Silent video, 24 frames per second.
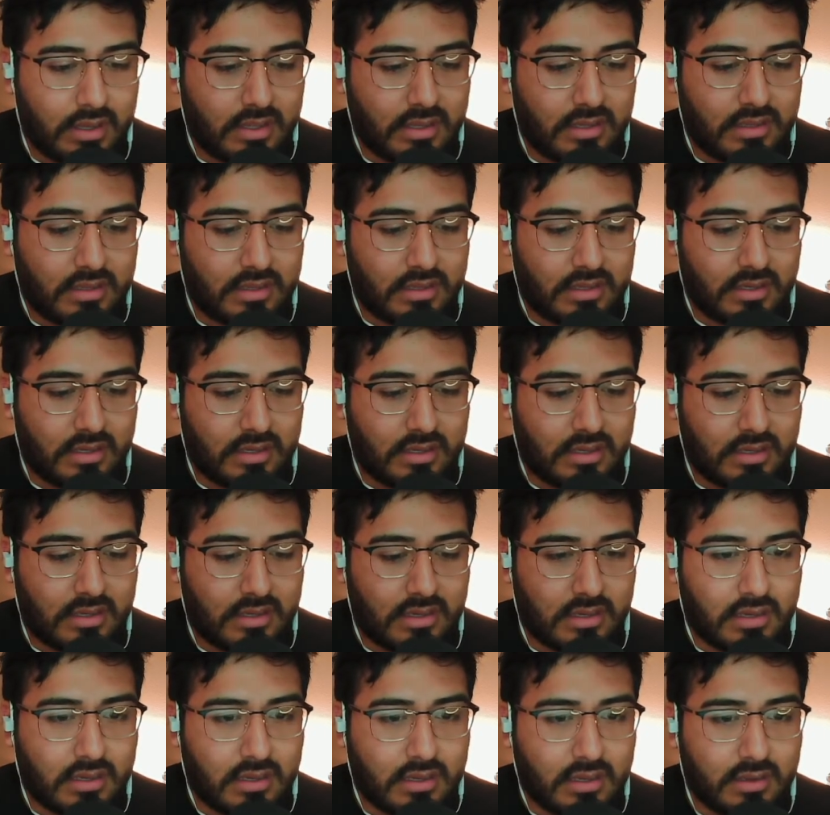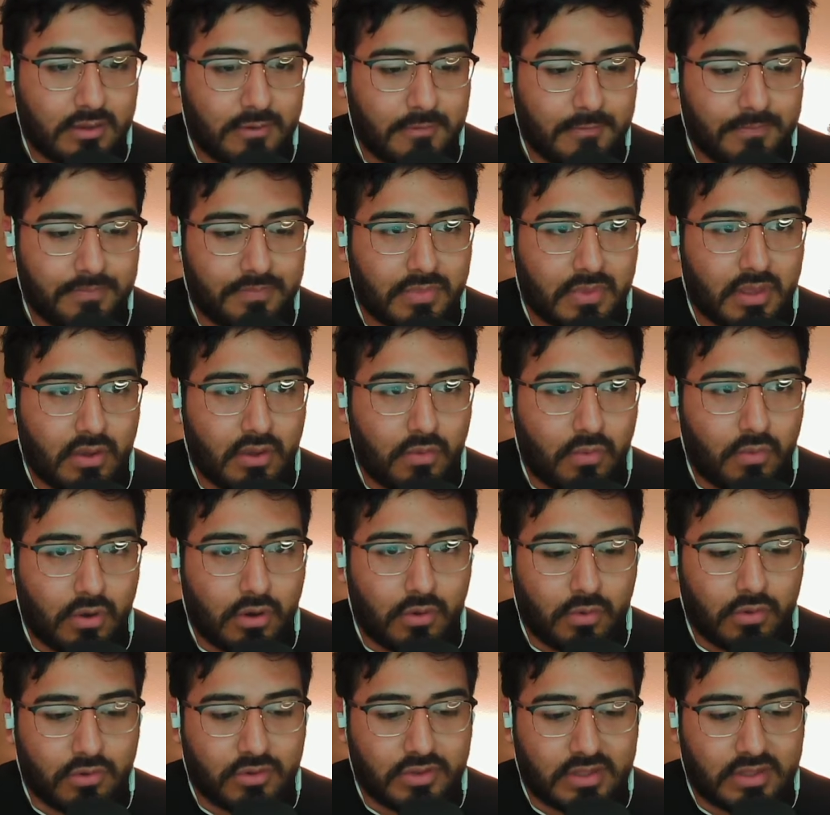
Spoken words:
and see where we're